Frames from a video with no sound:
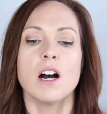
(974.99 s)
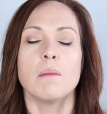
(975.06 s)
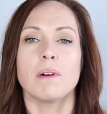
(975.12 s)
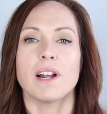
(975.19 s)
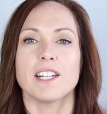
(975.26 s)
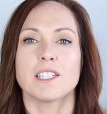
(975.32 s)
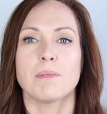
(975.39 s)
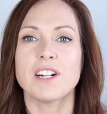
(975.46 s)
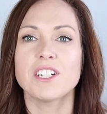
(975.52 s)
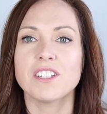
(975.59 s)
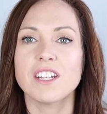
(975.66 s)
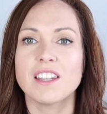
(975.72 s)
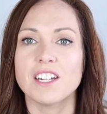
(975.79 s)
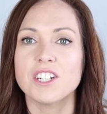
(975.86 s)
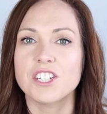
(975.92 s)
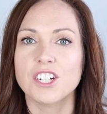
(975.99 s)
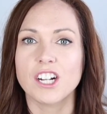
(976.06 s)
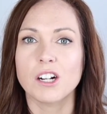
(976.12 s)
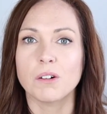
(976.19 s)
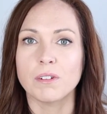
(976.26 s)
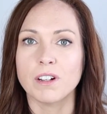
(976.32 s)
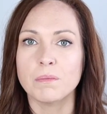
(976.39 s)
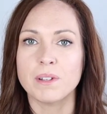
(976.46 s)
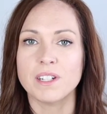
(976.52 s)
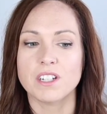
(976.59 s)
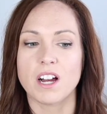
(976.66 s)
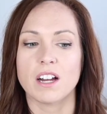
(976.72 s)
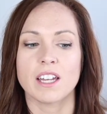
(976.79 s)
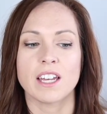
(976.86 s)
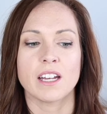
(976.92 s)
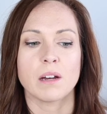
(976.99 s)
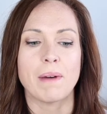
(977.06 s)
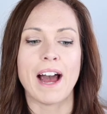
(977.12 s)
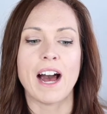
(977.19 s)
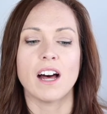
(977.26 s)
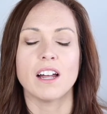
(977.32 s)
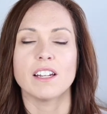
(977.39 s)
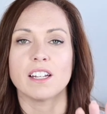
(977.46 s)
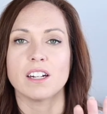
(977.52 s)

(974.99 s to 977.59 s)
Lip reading: But especially this year, we've been talking about